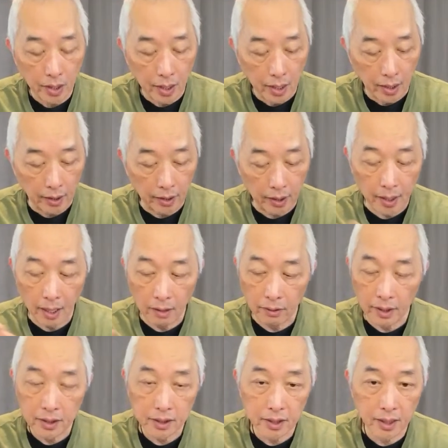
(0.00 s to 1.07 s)
And then now
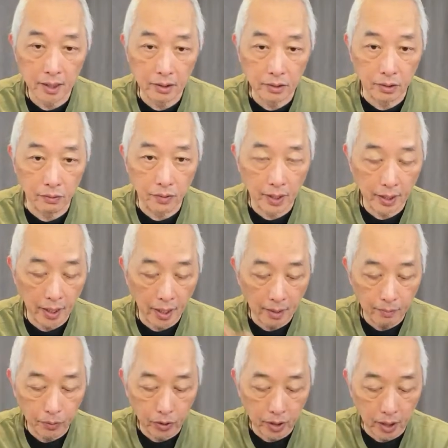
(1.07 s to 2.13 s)
let's take the right hand,
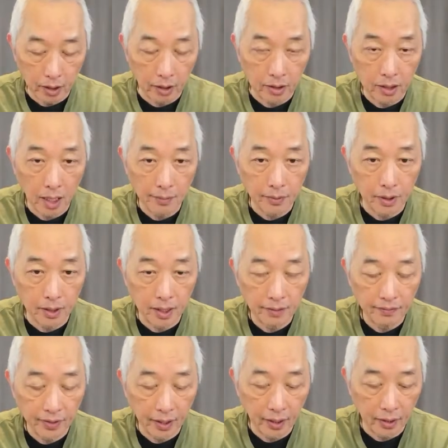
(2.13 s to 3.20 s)
put that on top of the left
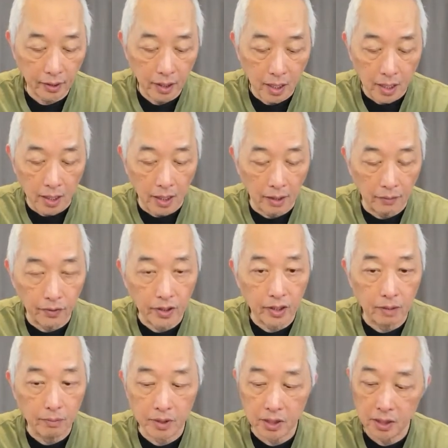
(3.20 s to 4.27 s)
hand, and we're going to
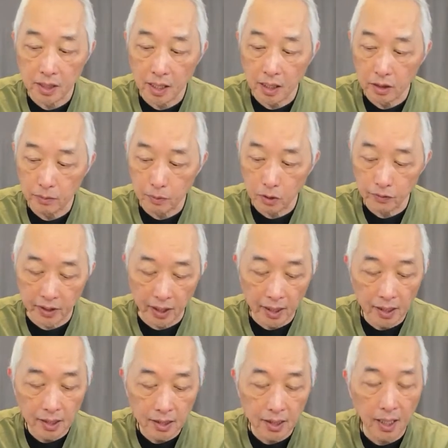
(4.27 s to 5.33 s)
massage both the
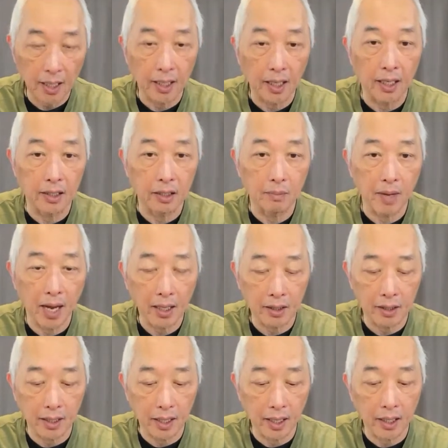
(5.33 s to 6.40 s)
inside and the back of
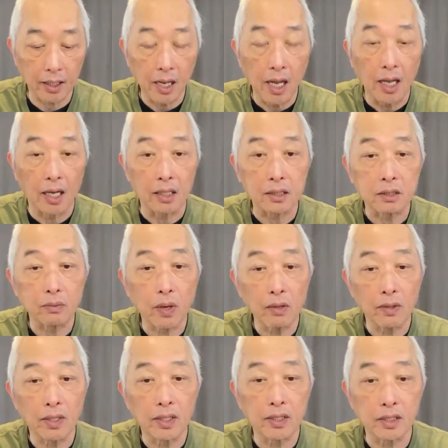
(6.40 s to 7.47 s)
the hand, as
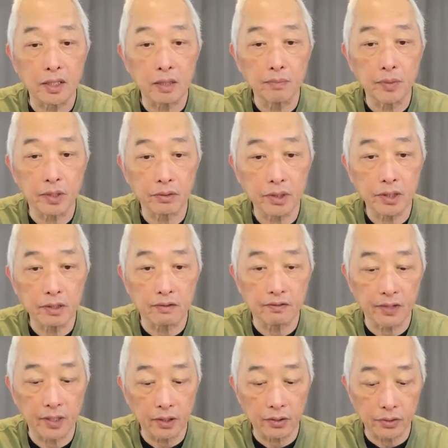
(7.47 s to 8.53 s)
well as in between the
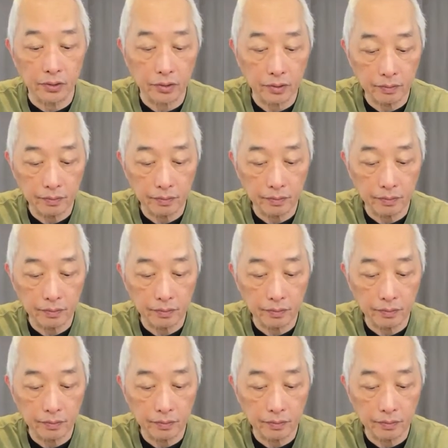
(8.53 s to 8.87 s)
fingers.